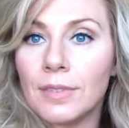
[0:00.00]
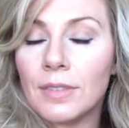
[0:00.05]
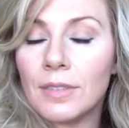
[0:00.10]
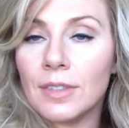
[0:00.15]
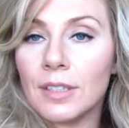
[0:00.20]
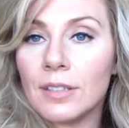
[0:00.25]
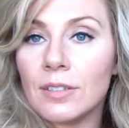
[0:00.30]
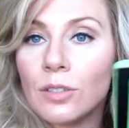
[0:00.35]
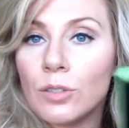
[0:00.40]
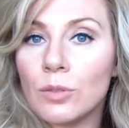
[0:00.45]

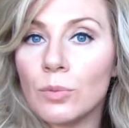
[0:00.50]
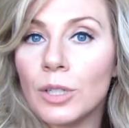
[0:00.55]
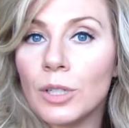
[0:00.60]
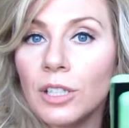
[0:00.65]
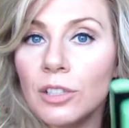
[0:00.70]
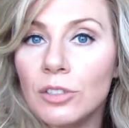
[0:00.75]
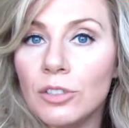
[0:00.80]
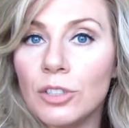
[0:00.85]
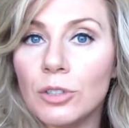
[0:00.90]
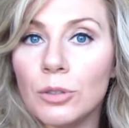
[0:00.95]
This is what
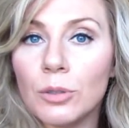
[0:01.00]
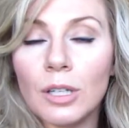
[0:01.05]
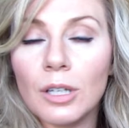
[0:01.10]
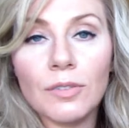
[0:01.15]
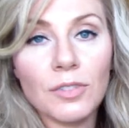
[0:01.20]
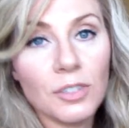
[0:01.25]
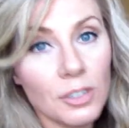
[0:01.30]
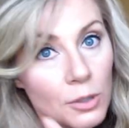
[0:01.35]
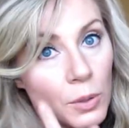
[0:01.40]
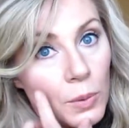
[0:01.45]
you do
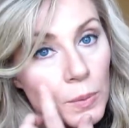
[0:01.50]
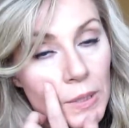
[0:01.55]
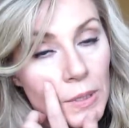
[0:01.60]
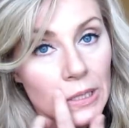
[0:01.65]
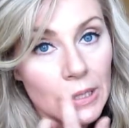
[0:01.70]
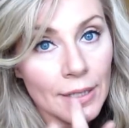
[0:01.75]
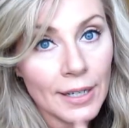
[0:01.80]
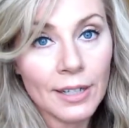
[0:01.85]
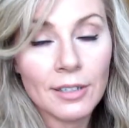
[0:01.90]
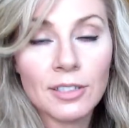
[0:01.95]
if you don't want
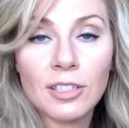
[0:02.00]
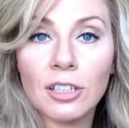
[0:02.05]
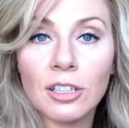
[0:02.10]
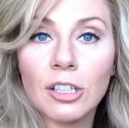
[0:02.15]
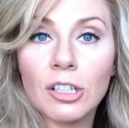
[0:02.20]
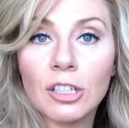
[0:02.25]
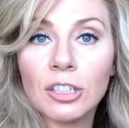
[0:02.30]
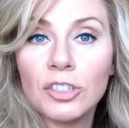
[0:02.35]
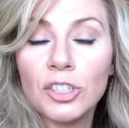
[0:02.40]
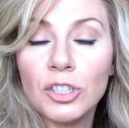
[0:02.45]
your hair to
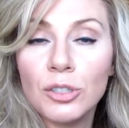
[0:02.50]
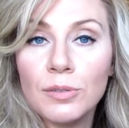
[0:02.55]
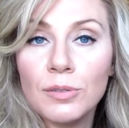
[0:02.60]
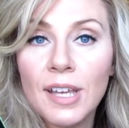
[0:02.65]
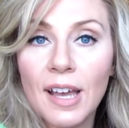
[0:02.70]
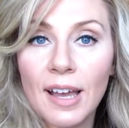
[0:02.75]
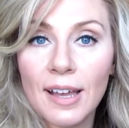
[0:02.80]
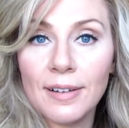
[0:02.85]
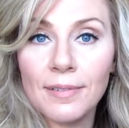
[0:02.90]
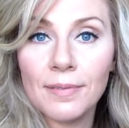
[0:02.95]
look too
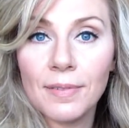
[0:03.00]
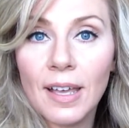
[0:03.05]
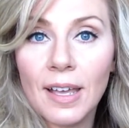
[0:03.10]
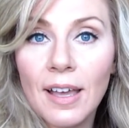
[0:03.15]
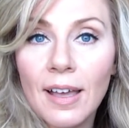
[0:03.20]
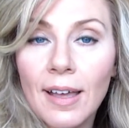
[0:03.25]
done.